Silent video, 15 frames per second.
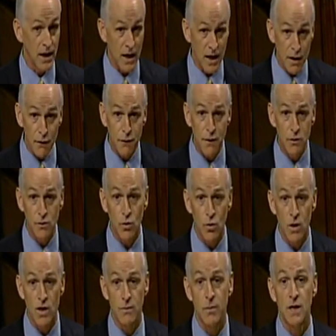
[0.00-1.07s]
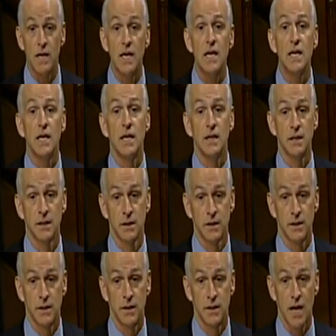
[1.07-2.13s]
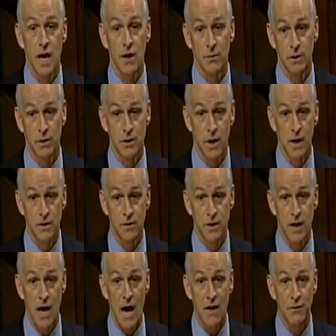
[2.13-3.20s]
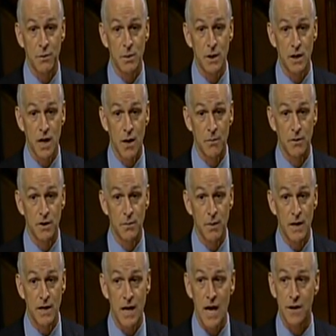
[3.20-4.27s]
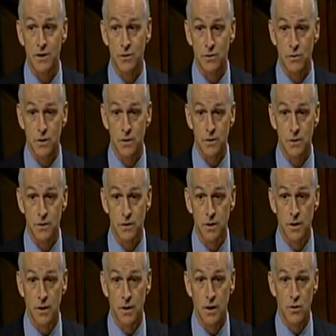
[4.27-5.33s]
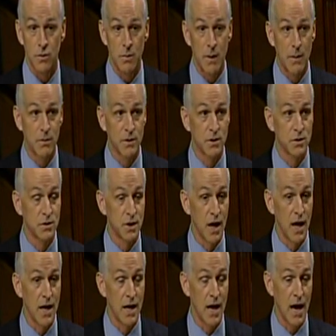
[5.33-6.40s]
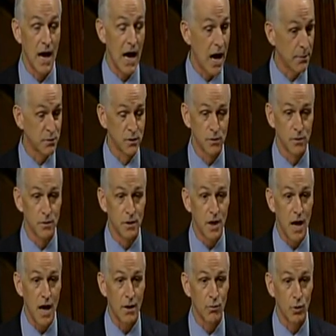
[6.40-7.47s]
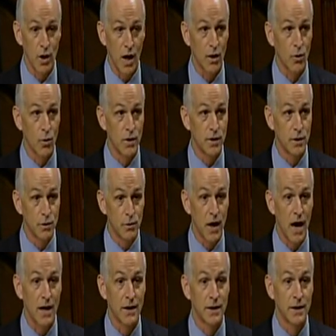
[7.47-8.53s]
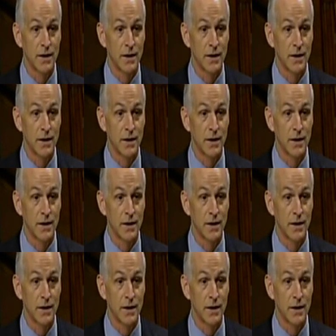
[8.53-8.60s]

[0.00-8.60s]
If there's going to be any entitlement cuts, they have to be accompanied by tax increases. And the Republicans say, absolutely not, we're not going to do that.